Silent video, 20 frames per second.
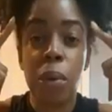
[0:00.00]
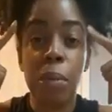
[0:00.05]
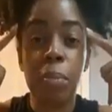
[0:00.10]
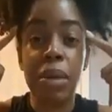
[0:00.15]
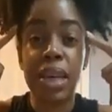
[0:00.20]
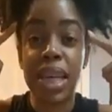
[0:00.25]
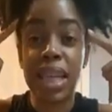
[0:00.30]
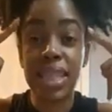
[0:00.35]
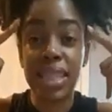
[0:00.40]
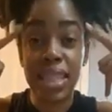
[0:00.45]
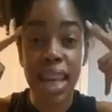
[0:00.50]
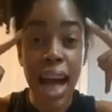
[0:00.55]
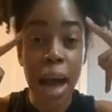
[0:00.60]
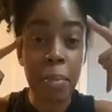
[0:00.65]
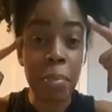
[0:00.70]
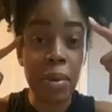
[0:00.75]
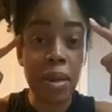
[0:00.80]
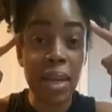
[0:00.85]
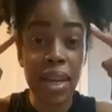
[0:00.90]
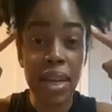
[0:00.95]
What begins to
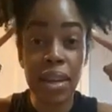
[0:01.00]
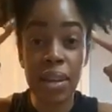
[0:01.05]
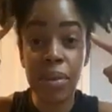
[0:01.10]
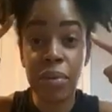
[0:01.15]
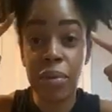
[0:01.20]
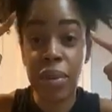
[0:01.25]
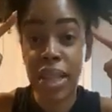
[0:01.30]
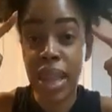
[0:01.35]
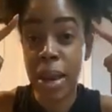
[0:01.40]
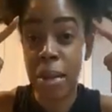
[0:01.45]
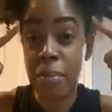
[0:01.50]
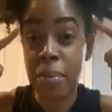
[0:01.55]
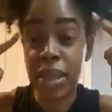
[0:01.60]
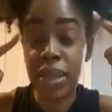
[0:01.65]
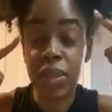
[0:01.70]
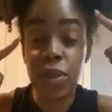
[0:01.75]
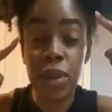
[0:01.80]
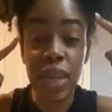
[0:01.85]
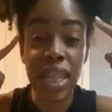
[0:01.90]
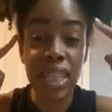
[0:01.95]
happen here when that
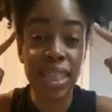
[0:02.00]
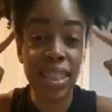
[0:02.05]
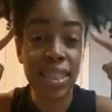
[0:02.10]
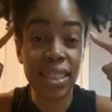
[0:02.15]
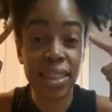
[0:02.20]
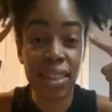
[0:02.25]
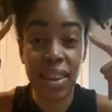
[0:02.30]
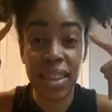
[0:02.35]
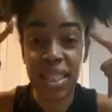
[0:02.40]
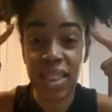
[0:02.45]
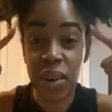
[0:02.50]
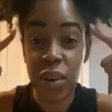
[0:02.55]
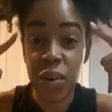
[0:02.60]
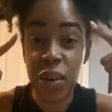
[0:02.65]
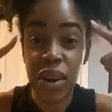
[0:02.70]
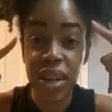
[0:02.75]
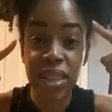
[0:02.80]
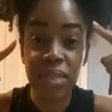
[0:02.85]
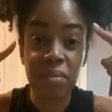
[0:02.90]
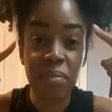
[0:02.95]
mental engine starts
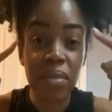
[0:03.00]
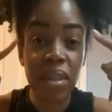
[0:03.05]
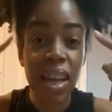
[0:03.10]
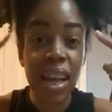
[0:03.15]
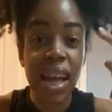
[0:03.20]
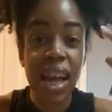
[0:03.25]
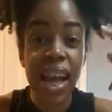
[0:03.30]
going